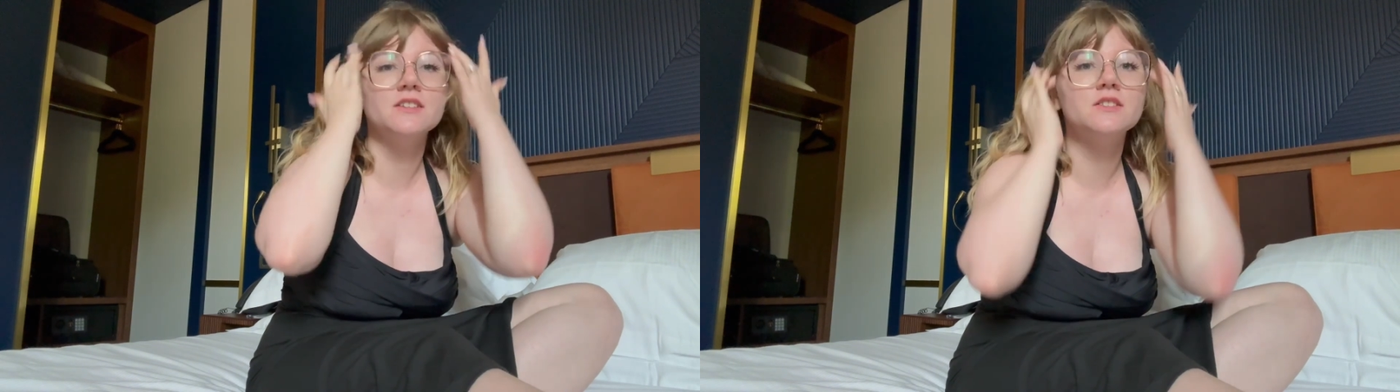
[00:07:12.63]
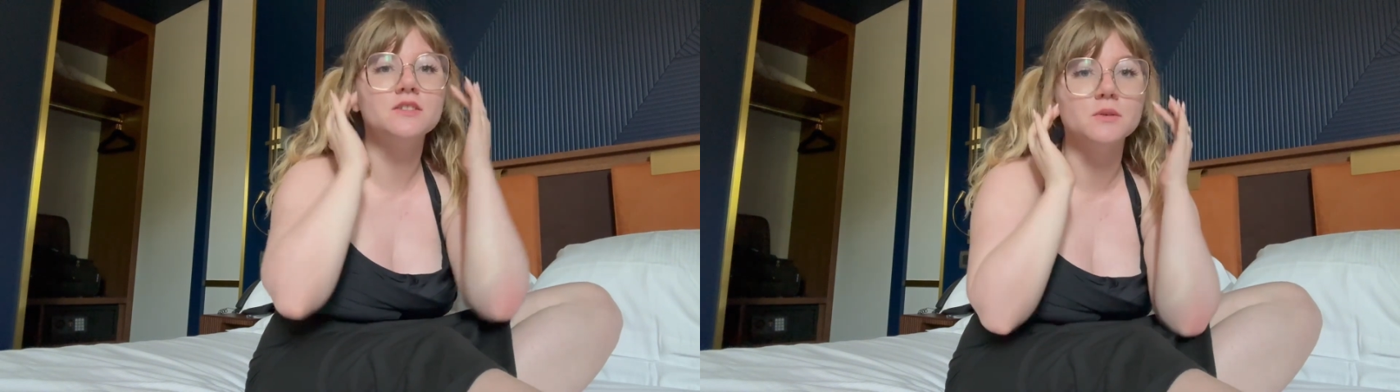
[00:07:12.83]

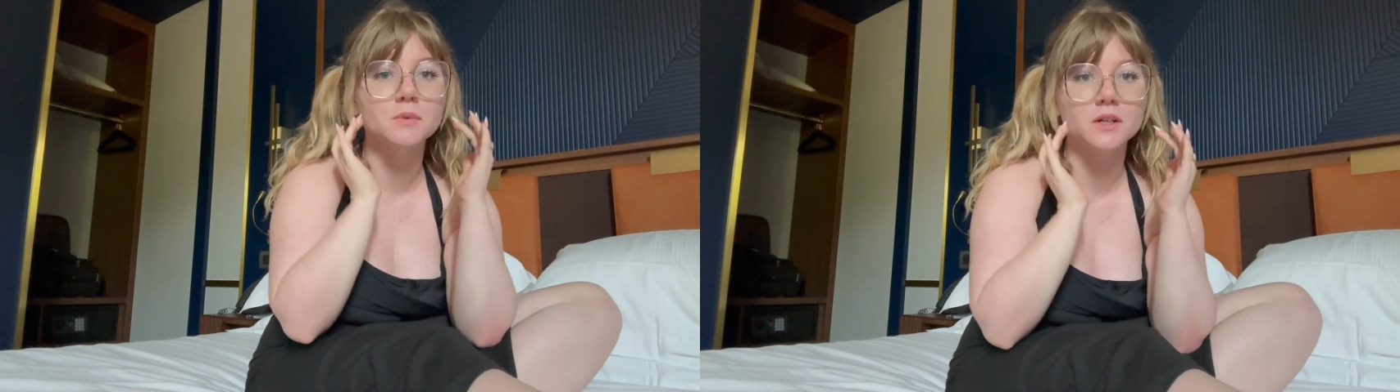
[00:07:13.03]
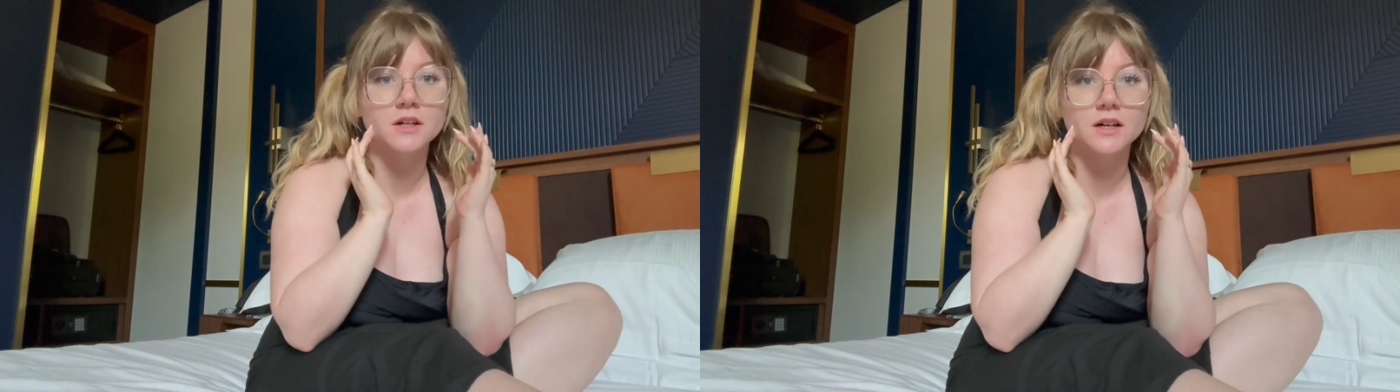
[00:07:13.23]

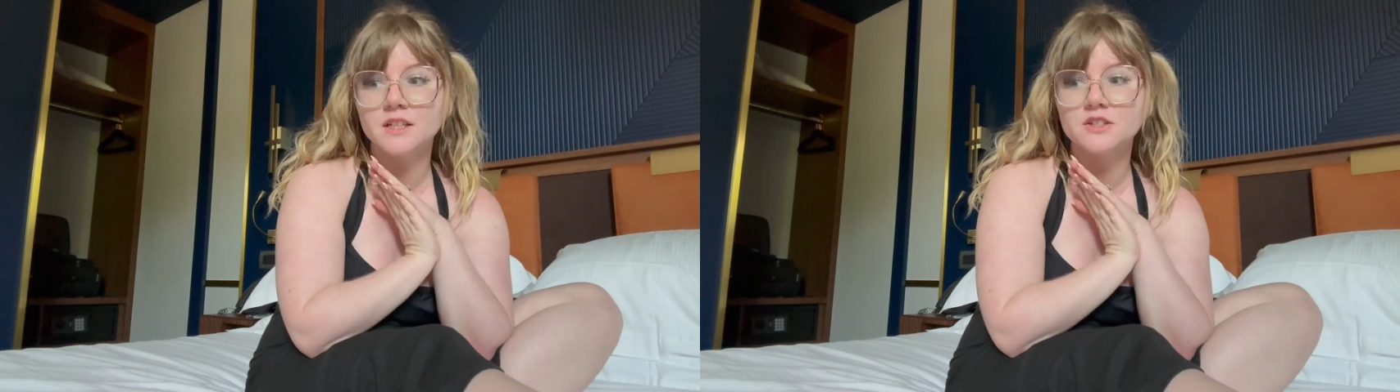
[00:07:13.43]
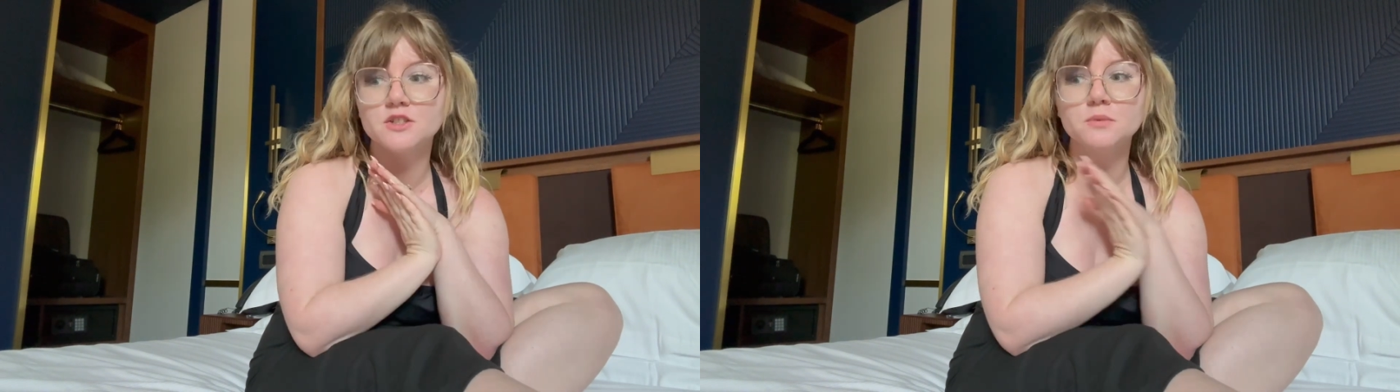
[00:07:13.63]
super
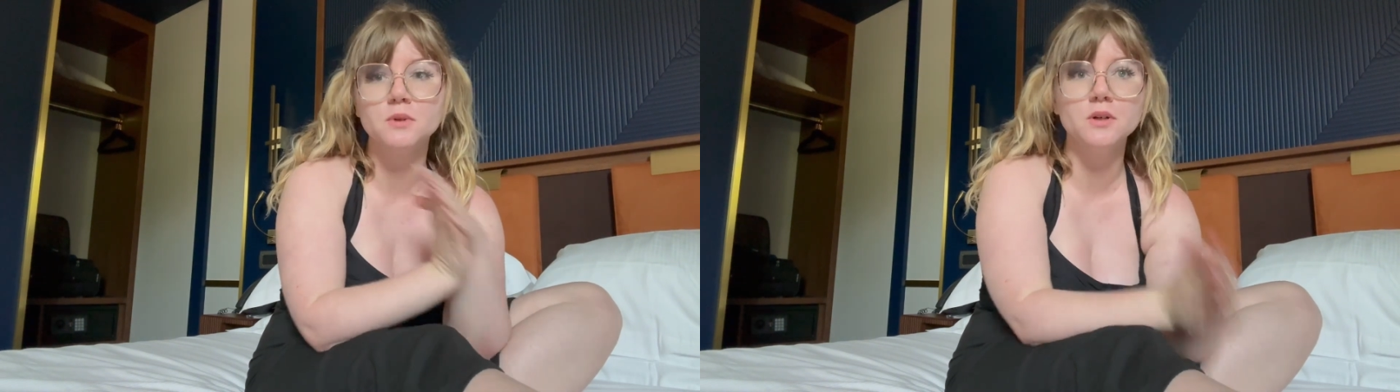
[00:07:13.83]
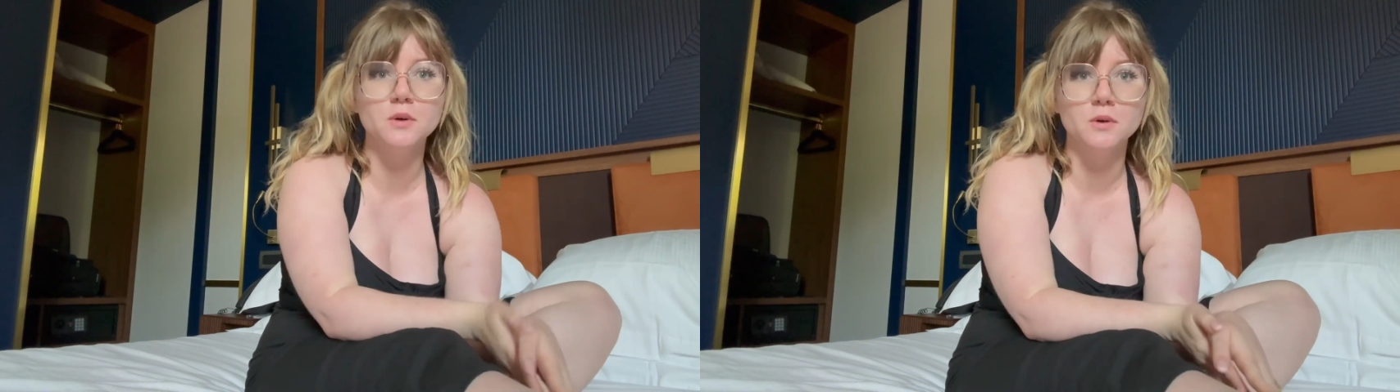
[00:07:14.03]

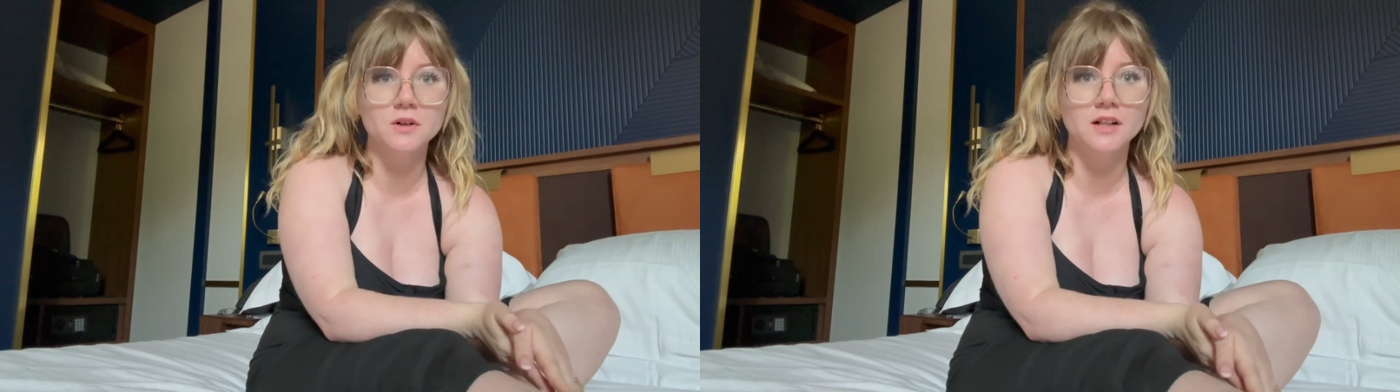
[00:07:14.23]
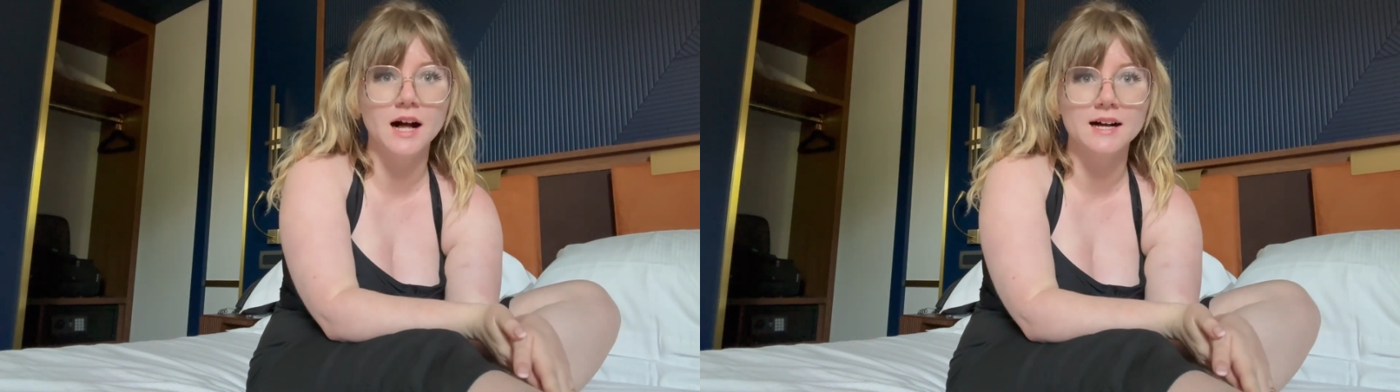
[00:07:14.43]

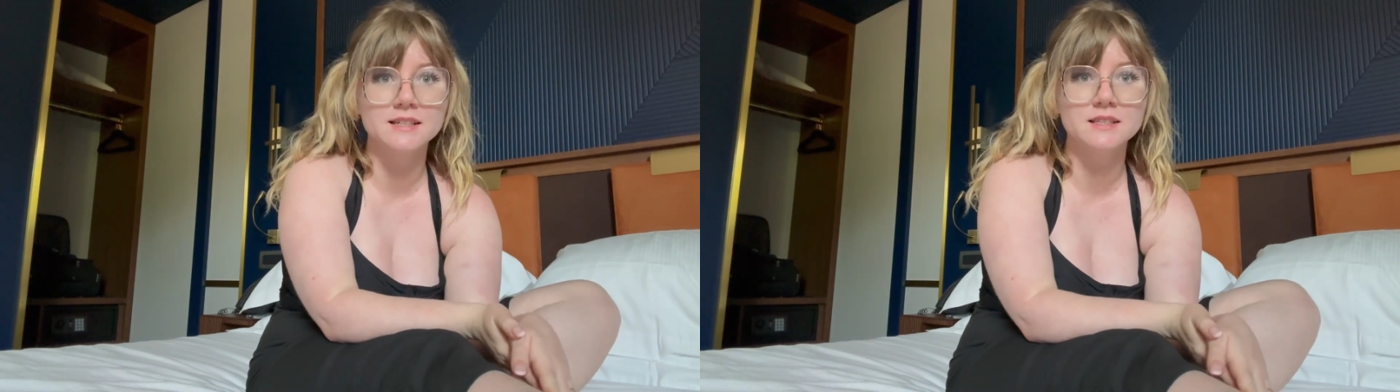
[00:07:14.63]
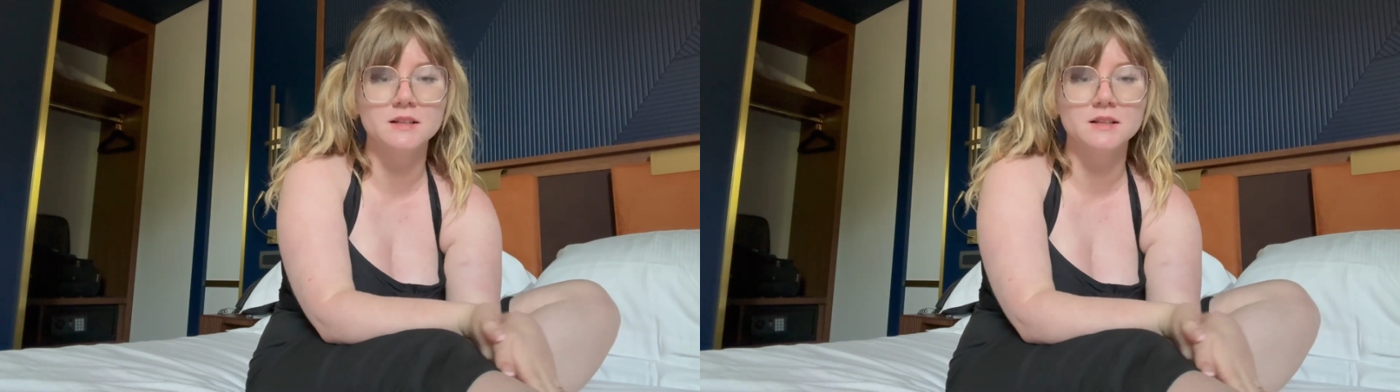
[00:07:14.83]
cool class.